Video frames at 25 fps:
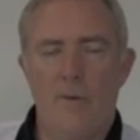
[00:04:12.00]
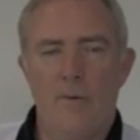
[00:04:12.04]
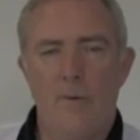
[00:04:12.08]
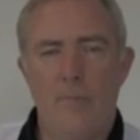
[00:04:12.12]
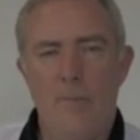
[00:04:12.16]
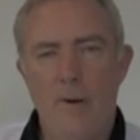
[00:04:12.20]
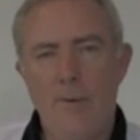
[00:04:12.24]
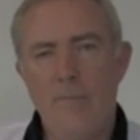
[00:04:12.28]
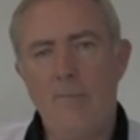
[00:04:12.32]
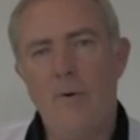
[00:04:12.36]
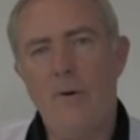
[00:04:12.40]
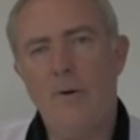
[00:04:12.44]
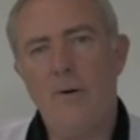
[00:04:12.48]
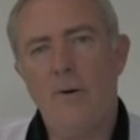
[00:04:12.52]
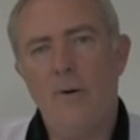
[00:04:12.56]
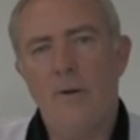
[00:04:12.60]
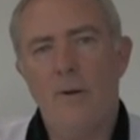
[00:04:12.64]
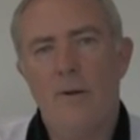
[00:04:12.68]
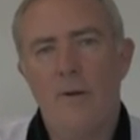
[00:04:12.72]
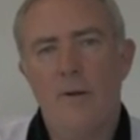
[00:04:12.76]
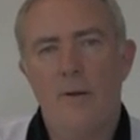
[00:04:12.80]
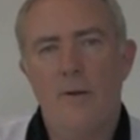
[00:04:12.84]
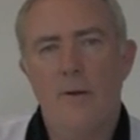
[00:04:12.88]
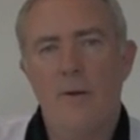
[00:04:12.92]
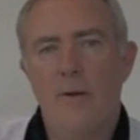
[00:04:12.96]
Remember,
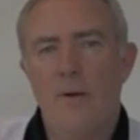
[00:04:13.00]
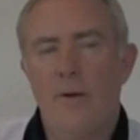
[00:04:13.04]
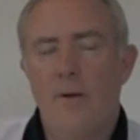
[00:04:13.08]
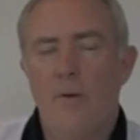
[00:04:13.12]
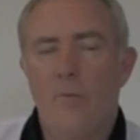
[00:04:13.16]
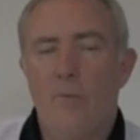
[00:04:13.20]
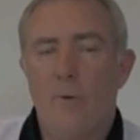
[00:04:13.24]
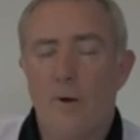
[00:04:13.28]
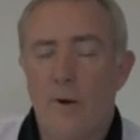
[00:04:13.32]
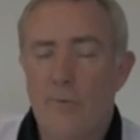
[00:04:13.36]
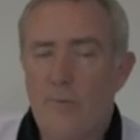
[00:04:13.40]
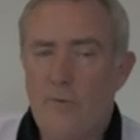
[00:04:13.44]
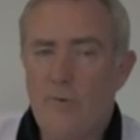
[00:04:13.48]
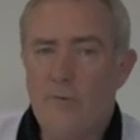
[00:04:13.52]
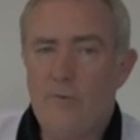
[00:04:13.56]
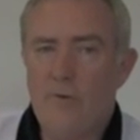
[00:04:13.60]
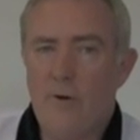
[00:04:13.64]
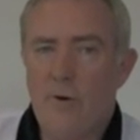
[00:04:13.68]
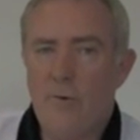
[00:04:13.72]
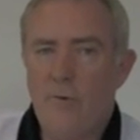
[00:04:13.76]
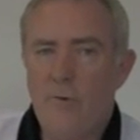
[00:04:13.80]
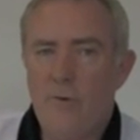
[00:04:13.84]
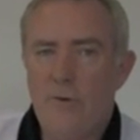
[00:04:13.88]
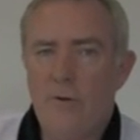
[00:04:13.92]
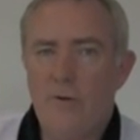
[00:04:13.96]
what I've just
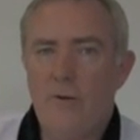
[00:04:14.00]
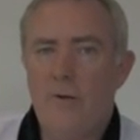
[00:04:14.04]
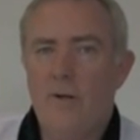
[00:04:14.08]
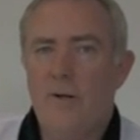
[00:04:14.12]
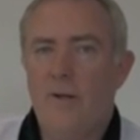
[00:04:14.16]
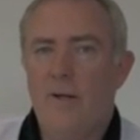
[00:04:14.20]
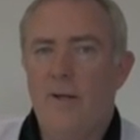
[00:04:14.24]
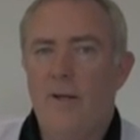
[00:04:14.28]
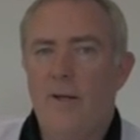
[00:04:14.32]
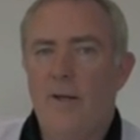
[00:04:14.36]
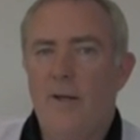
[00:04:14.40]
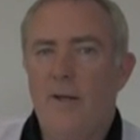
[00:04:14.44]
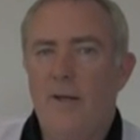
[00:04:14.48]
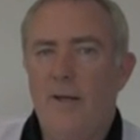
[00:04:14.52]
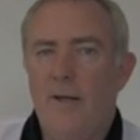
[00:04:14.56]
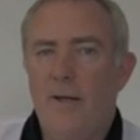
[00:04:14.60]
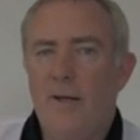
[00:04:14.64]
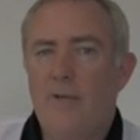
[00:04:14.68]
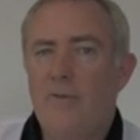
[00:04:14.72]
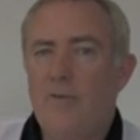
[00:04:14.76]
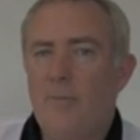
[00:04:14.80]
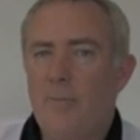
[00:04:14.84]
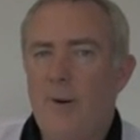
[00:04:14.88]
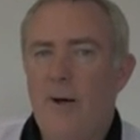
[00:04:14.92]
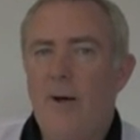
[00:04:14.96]
told you,
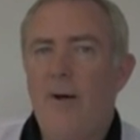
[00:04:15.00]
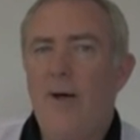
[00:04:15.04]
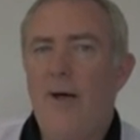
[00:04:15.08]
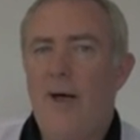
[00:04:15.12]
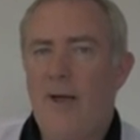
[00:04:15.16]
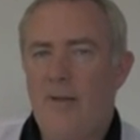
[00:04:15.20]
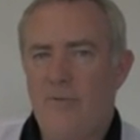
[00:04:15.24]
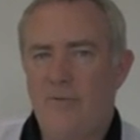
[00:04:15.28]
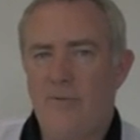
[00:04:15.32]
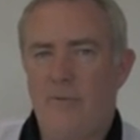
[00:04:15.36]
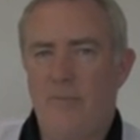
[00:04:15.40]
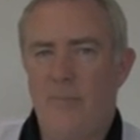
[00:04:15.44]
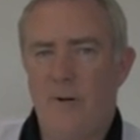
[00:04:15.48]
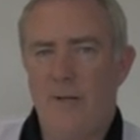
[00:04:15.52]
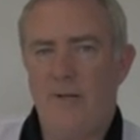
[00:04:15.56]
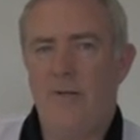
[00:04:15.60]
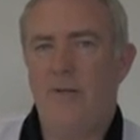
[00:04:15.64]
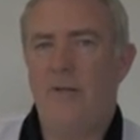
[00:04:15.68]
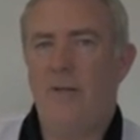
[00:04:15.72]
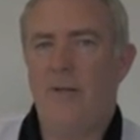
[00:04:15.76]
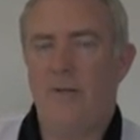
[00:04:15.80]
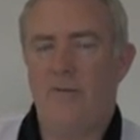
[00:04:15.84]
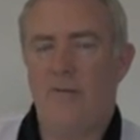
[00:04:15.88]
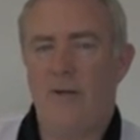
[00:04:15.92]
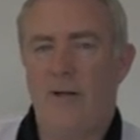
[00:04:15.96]
it's about
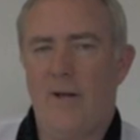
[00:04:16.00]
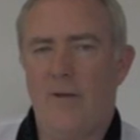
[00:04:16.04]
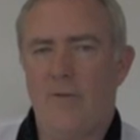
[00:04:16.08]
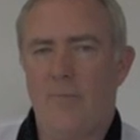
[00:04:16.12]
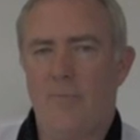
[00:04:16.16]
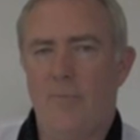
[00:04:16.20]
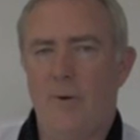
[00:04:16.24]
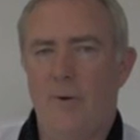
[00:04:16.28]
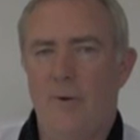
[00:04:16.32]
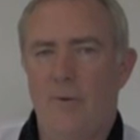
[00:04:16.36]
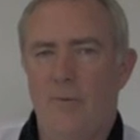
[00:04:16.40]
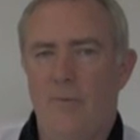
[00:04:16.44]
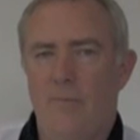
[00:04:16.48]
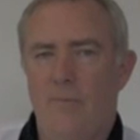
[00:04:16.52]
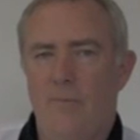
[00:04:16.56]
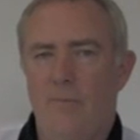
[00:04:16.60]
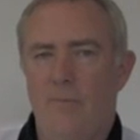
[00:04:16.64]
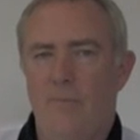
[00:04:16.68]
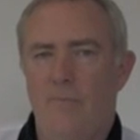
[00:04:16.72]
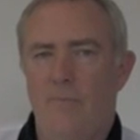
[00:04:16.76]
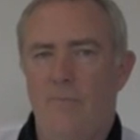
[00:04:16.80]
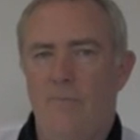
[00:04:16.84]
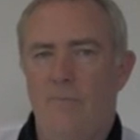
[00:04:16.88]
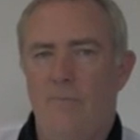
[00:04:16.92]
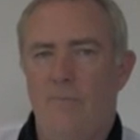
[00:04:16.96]
estimating your tax bill.
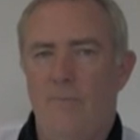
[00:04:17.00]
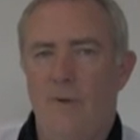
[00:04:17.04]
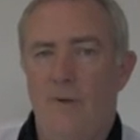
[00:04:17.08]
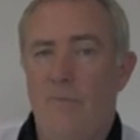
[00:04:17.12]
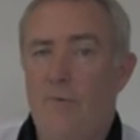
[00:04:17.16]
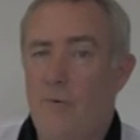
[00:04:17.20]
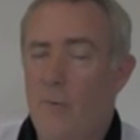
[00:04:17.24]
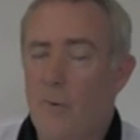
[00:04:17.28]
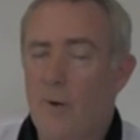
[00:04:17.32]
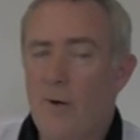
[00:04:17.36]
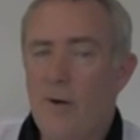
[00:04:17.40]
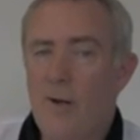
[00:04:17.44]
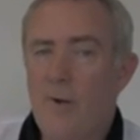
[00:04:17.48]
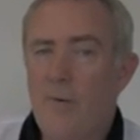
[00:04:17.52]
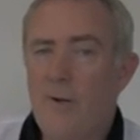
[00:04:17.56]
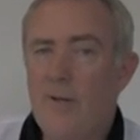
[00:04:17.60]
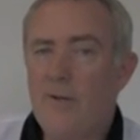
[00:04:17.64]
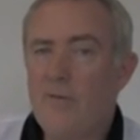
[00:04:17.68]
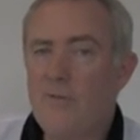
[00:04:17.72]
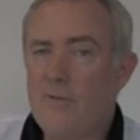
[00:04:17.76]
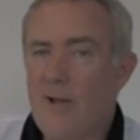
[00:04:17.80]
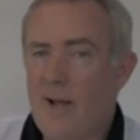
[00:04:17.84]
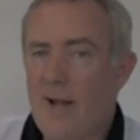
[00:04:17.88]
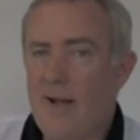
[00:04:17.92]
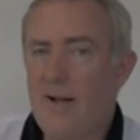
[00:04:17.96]
If you want to know
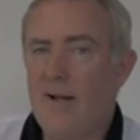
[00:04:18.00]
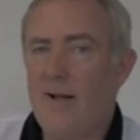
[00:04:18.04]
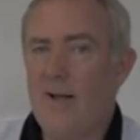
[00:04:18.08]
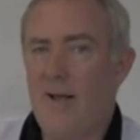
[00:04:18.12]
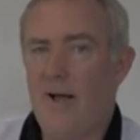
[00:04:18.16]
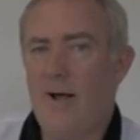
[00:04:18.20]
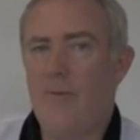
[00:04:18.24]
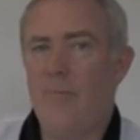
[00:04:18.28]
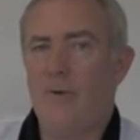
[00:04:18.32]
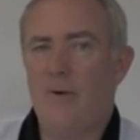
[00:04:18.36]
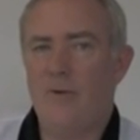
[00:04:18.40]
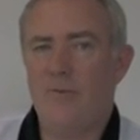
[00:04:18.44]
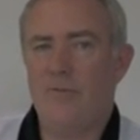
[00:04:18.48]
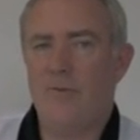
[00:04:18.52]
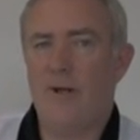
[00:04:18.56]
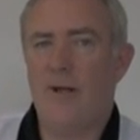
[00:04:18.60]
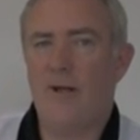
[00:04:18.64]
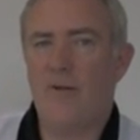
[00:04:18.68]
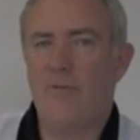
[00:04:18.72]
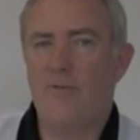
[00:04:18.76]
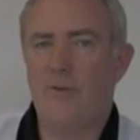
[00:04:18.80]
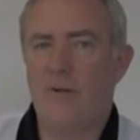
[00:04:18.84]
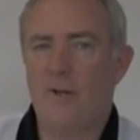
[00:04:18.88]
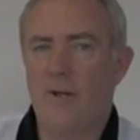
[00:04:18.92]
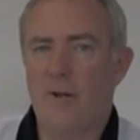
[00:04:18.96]
exactly how much
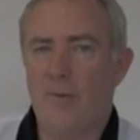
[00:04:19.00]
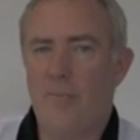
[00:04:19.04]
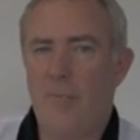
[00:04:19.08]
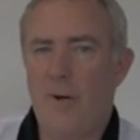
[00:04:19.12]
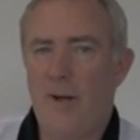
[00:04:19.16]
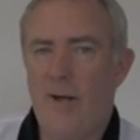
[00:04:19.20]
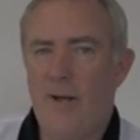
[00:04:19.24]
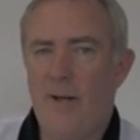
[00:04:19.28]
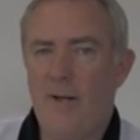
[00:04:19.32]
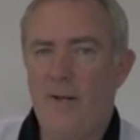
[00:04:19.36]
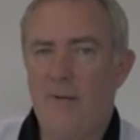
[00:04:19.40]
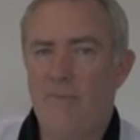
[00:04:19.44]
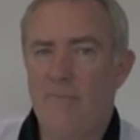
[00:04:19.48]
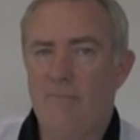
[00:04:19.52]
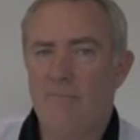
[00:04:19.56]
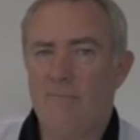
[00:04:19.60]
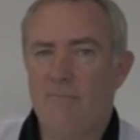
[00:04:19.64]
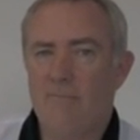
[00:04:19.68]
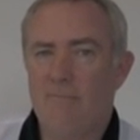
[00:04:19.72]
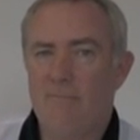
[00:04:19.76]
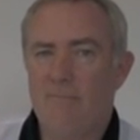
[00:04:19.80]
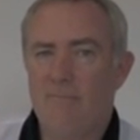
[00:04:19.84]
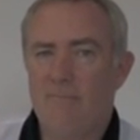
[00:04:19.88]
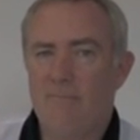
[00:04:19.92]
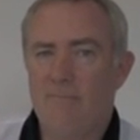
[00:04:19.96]
tax you're going to pay,
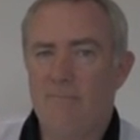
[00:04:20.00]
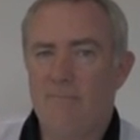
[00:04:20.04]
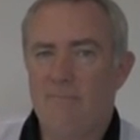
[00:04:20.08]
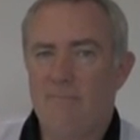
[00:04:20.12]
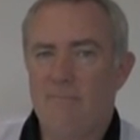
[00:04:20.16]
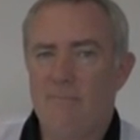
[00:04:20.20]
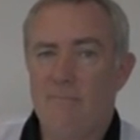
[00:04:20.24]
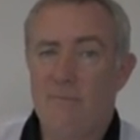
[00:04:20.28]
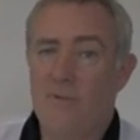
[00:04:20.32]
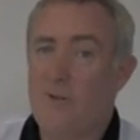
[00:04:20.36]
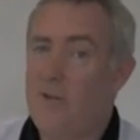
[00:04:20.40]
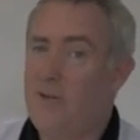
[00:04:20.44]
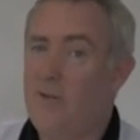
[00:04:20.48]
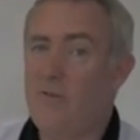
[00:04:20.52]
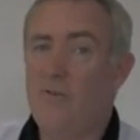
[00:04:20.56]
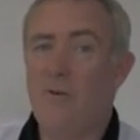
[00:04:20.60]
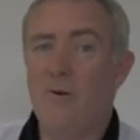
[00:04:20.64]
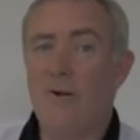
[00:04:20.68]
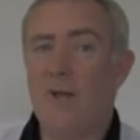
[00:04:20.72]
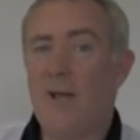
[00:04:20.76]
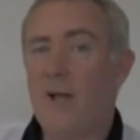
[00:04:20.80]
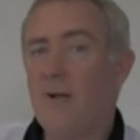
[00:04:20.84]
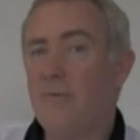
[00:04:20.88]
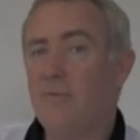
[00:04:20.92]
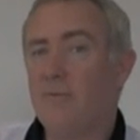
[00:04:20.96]
send us your
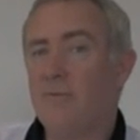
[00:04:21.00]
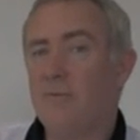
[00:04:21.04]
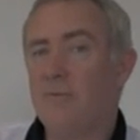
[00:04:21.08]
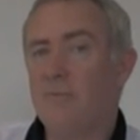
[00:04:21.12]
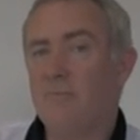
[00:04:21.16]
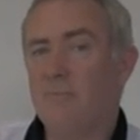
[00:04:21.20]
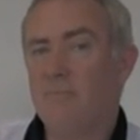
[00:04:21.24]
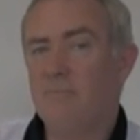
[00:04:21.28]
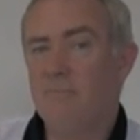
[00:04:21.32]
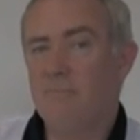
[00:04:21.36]
accounts.